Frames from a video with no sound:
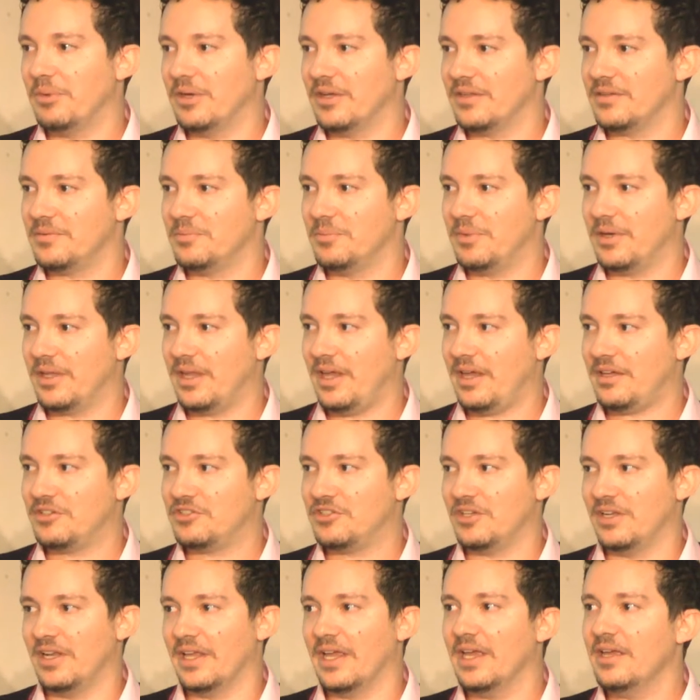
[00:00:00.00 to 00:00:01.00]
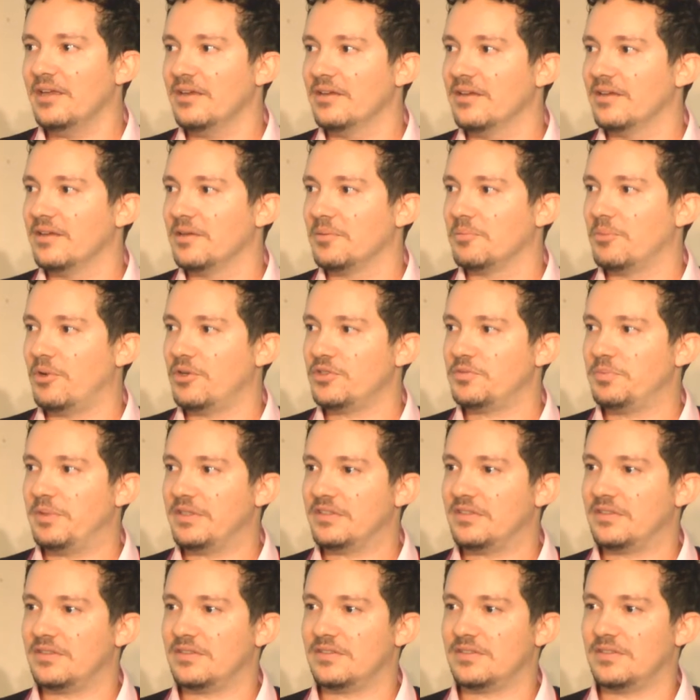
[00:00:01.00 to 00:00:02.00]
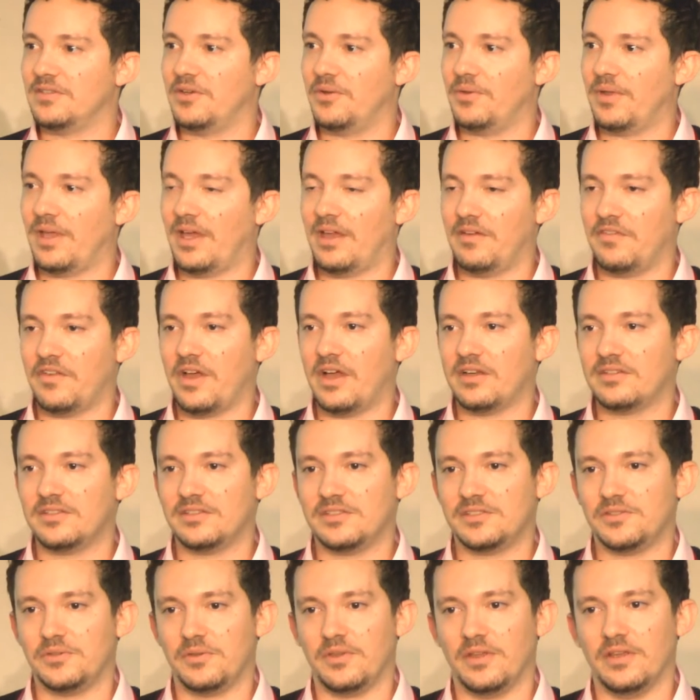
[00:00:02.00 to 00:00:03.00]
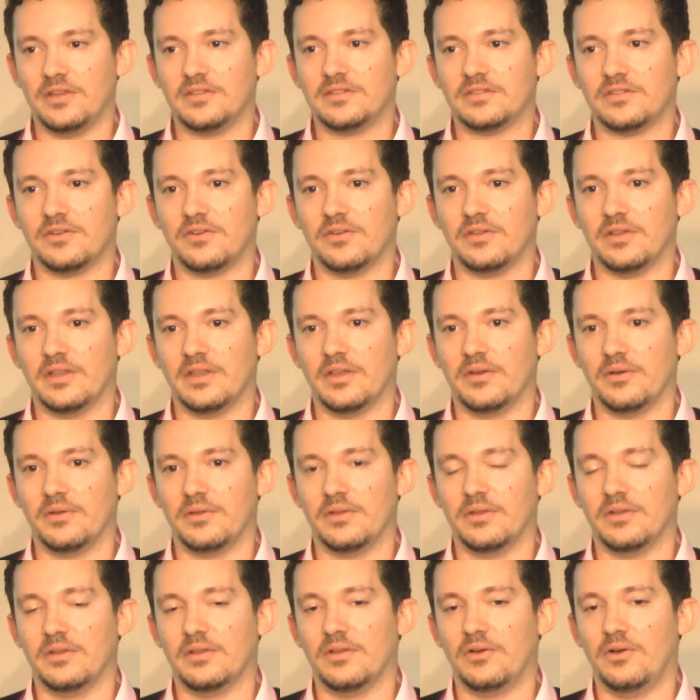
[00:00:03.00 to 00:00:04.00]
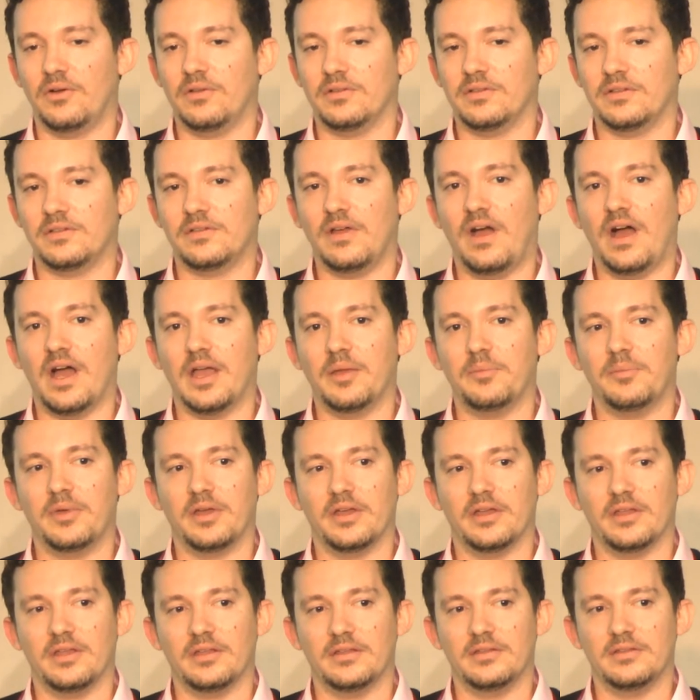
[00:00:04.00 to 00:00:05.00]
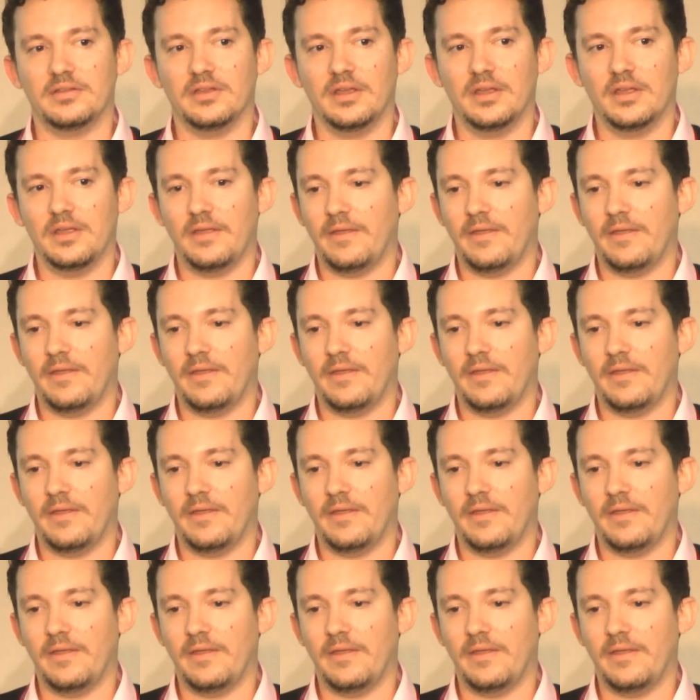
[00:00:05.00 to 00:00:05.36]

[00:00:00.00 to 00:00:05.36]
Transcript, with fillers: but actually most businesses don't have access to this on all the time, and